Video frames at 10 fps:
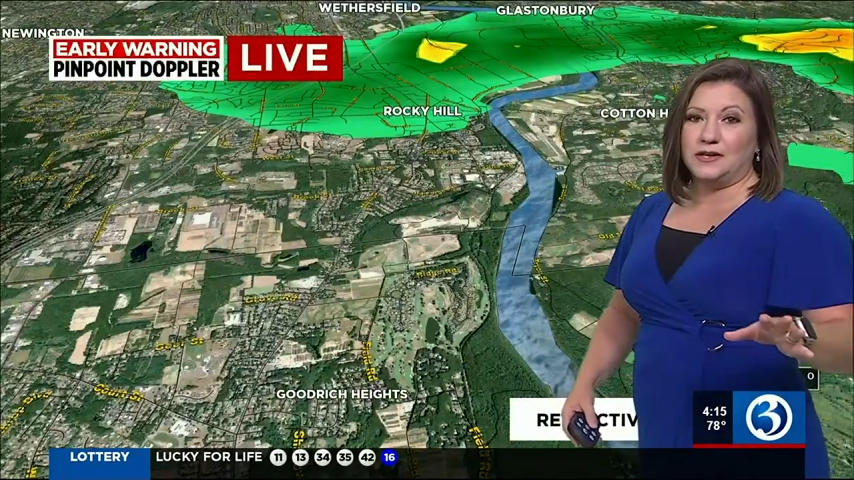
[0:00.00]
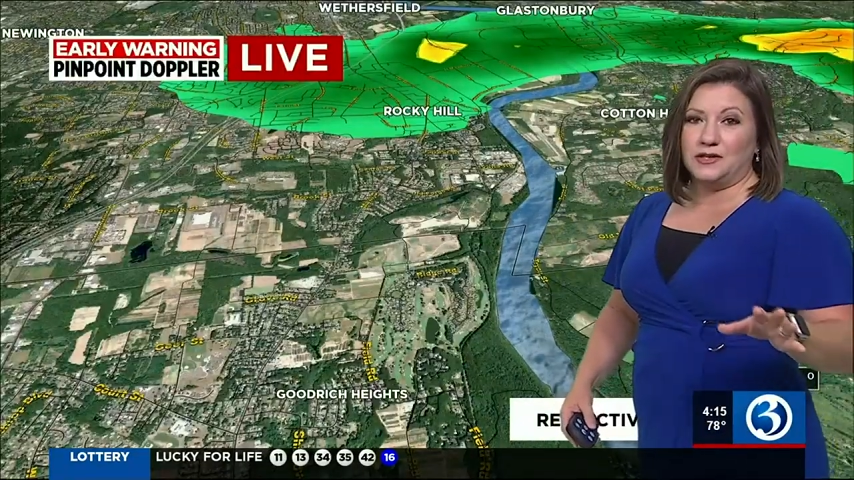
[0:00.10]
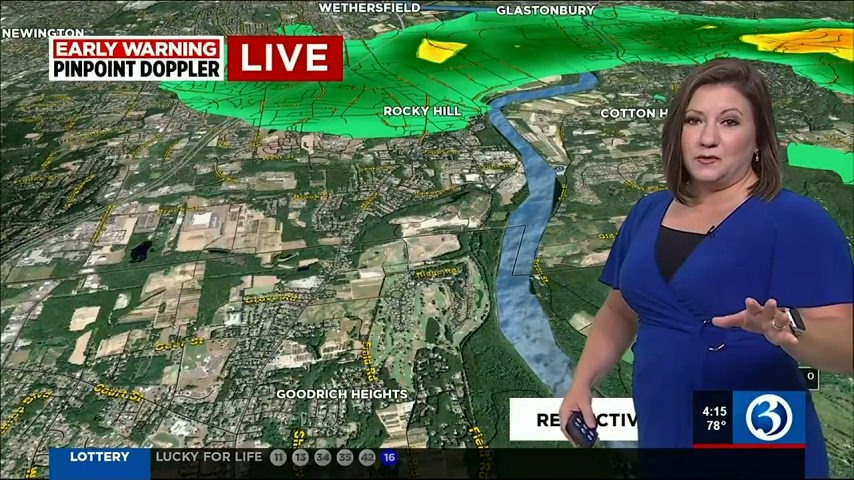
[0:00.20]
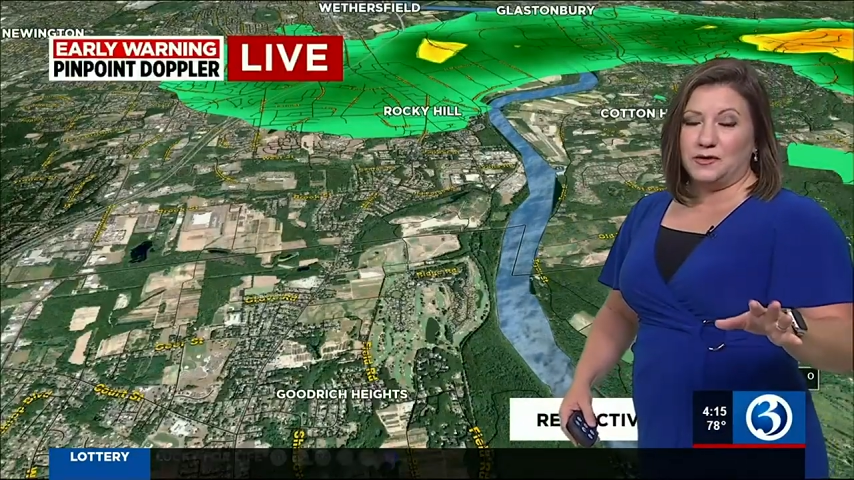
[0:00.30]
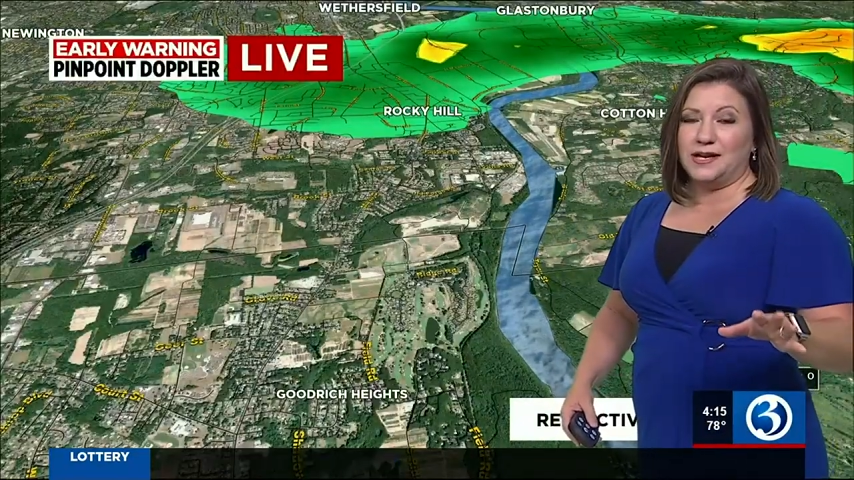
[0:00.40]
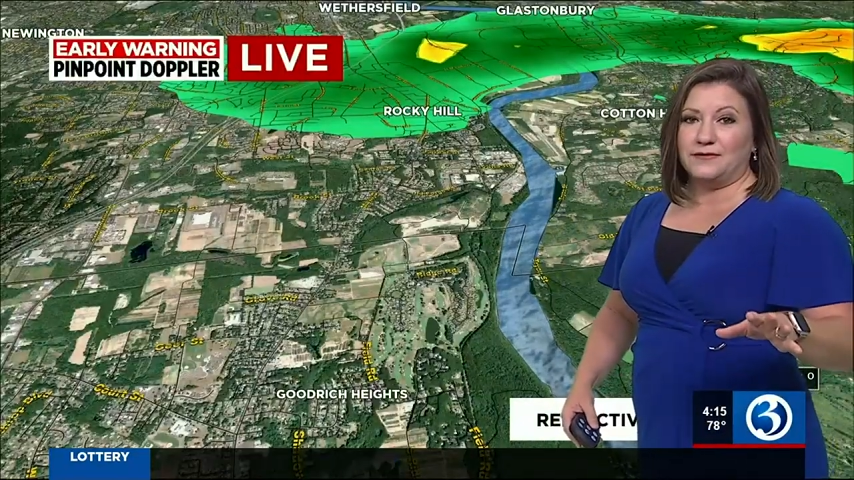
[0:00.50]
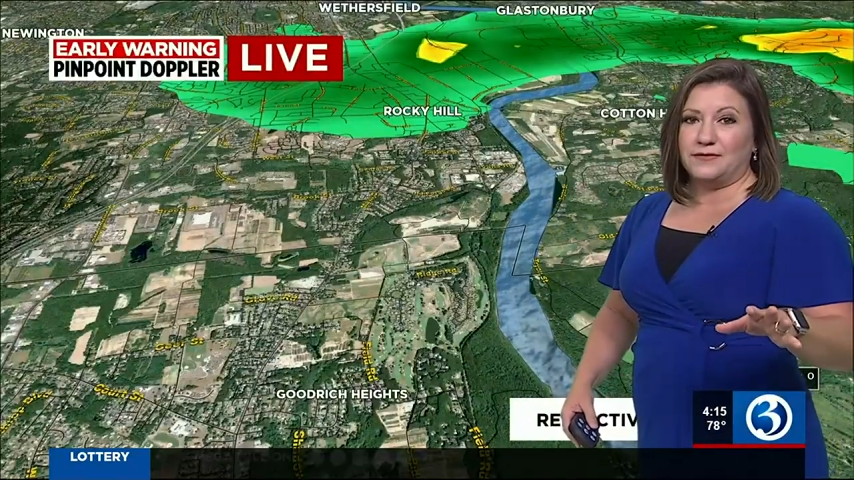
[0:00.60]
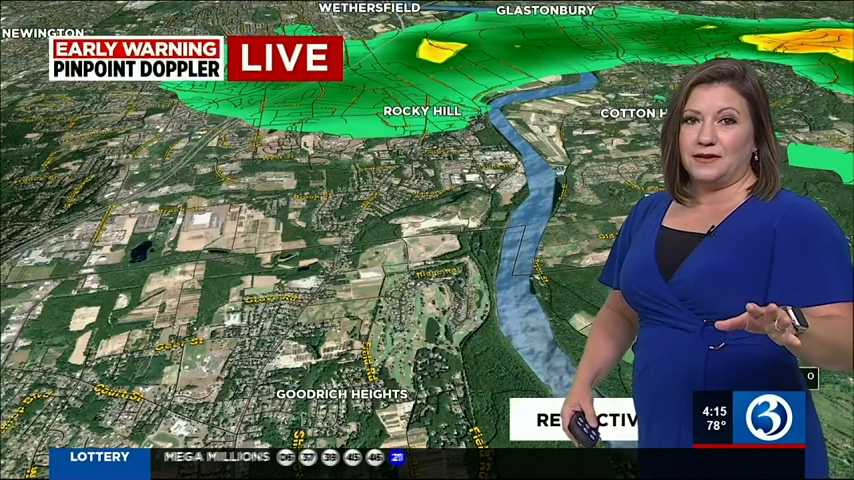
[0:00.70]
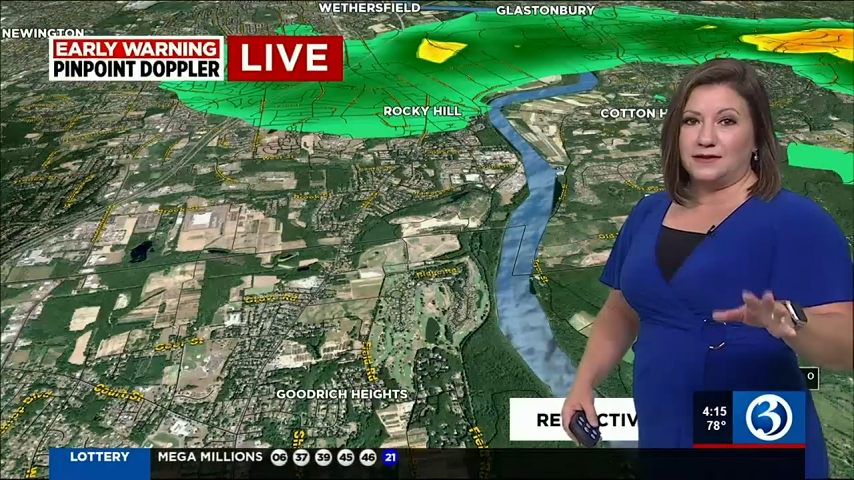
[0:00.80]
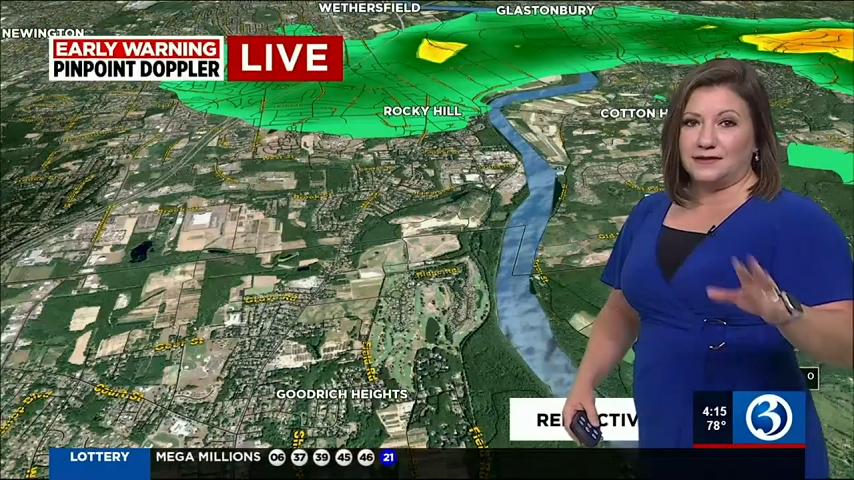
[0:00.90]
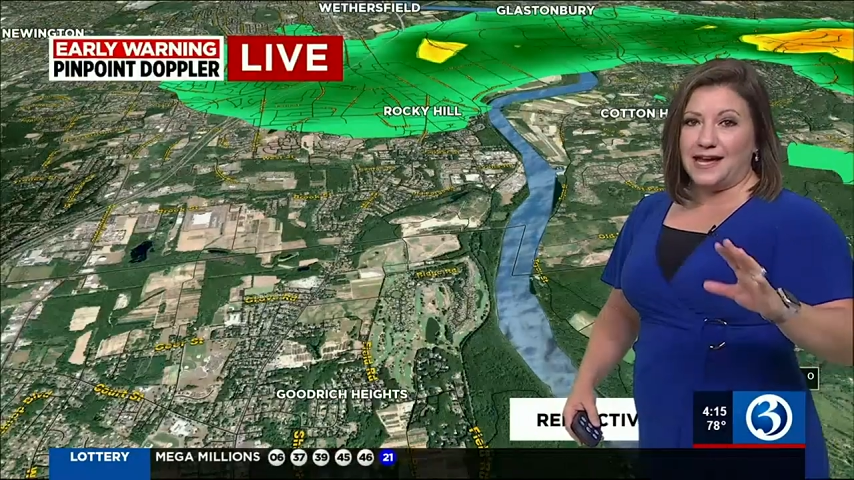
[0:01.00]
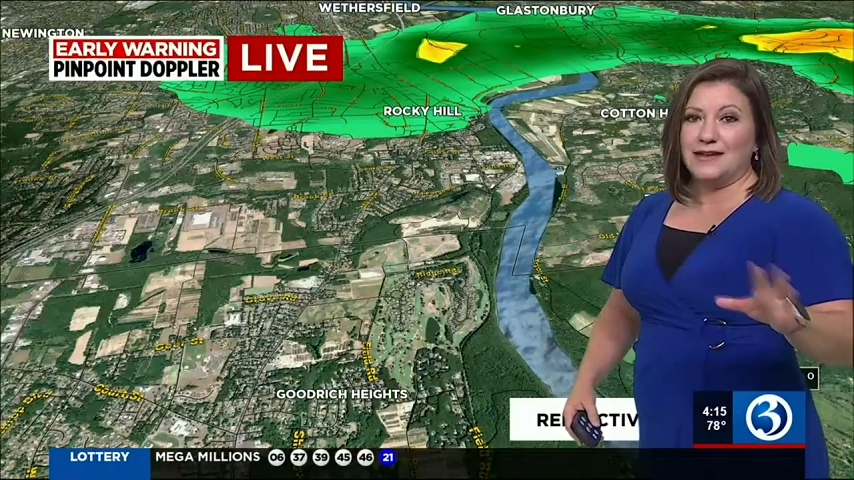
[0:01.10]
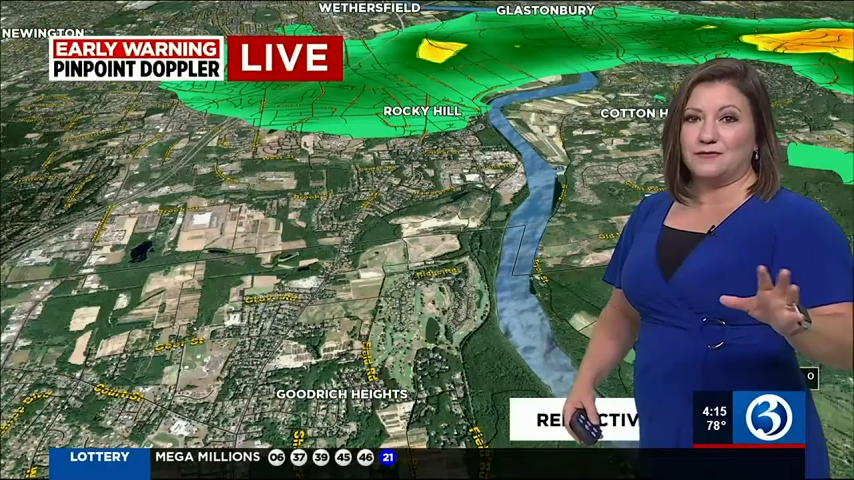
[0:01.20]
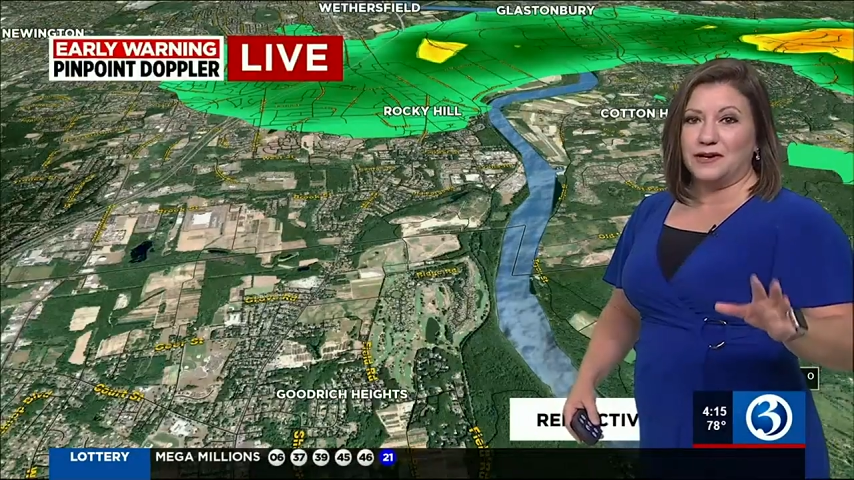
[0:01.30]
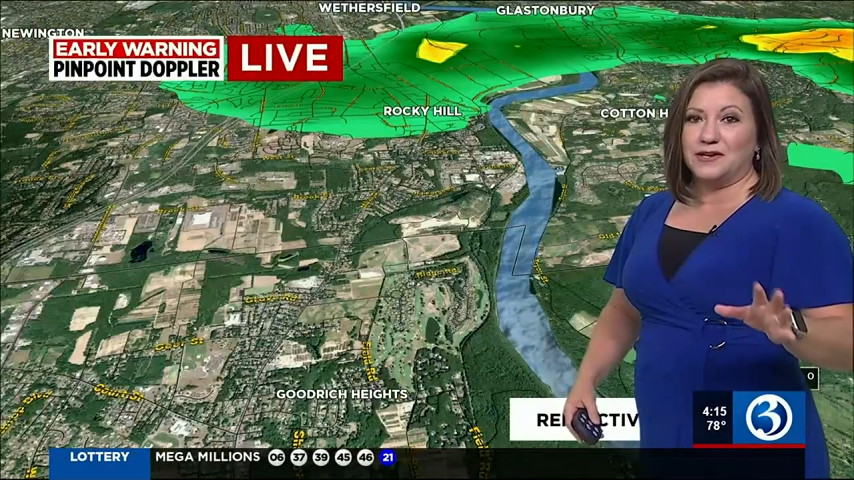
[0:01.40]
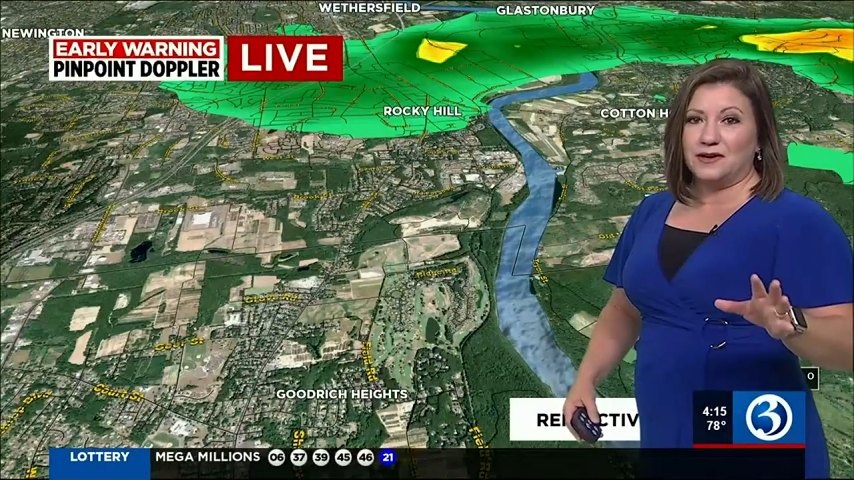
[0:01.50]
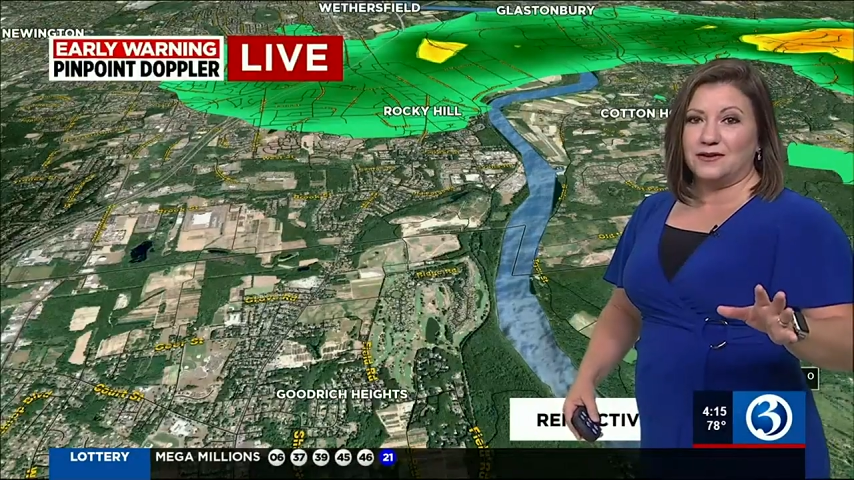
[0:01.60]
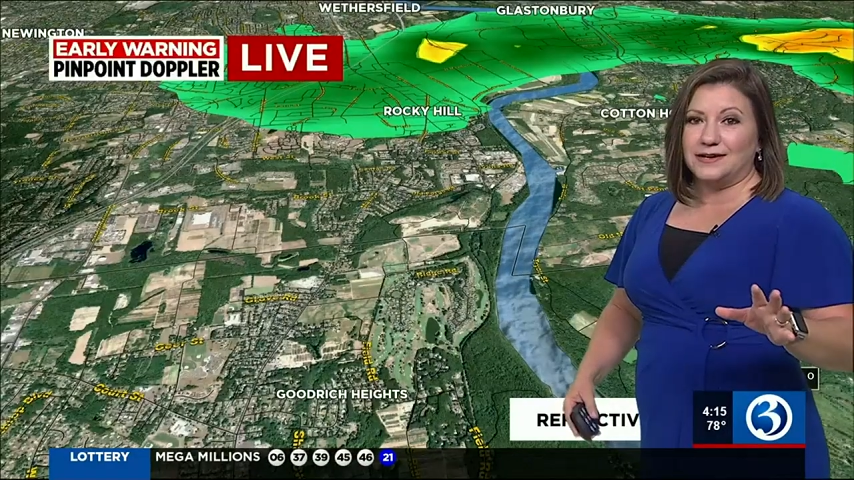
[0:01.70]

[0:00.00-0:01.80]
You know, when you have uh, live radar,